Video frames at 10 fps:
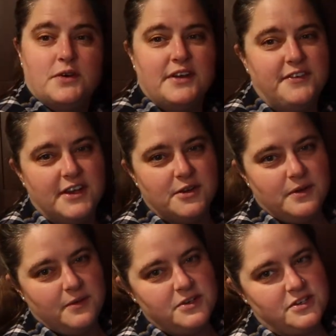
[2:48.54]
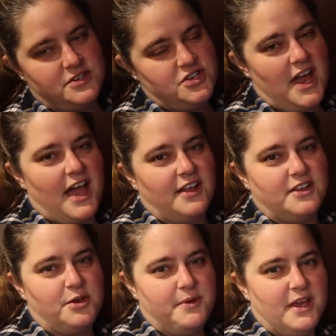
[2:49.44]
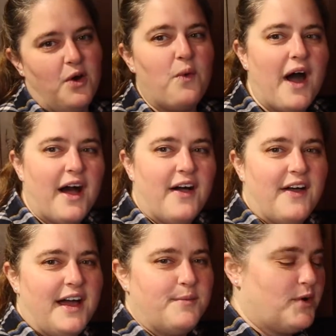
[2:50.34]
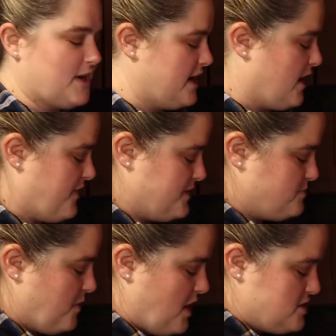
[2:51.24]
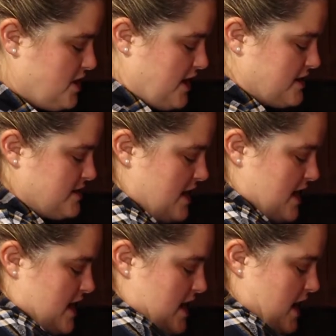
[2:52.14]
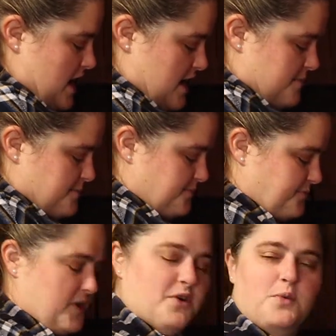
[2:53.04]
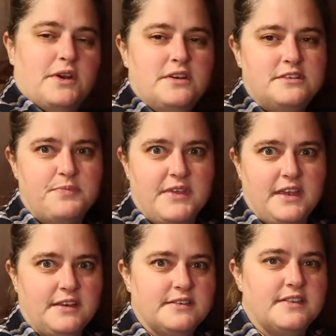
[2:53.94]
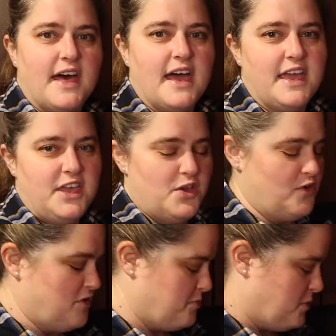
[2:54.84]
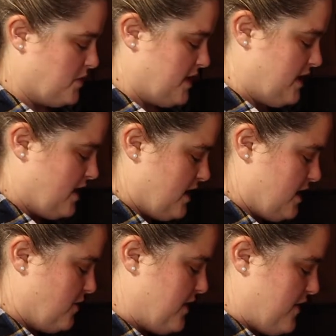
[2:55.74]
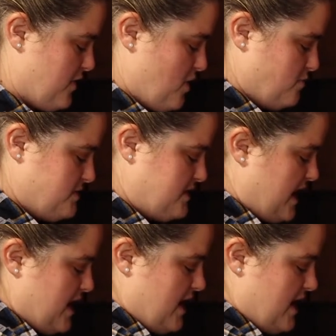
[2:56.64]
I figured we would just chat a little bit while I'm working on this project. What are some things that you have been working on around the homestead?